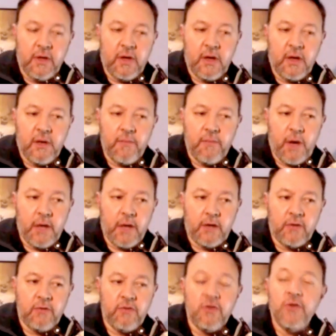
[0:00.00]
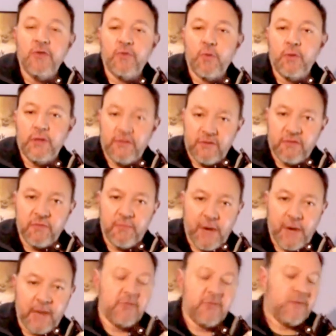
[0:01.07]
I can use all these different
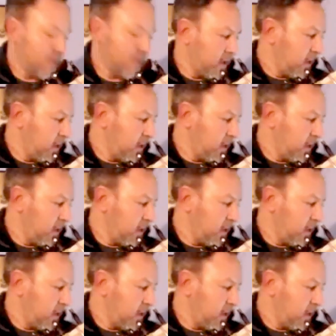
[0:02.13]
patterns.